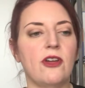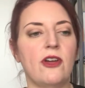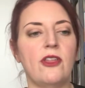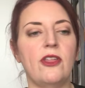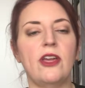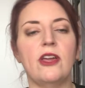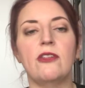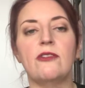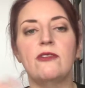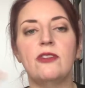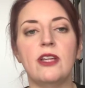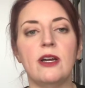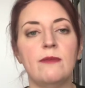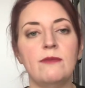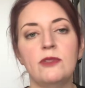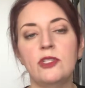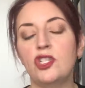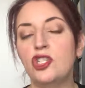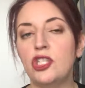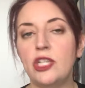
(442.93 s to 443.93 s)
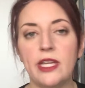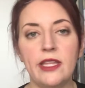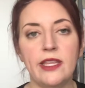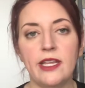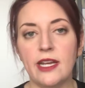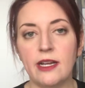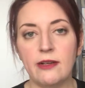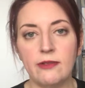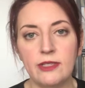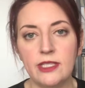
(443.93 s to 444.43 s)
all the other dumb shit
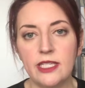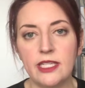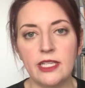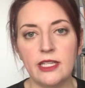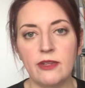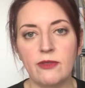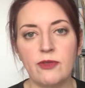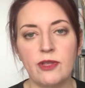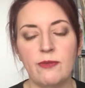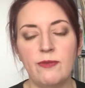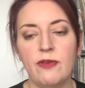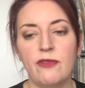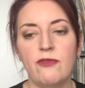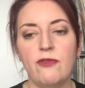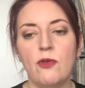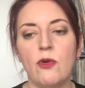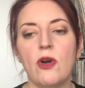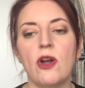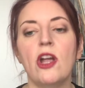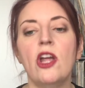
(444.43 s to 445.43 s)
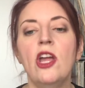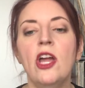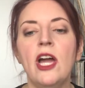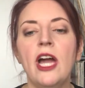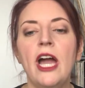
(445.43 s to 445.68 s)
that I was dealing with before.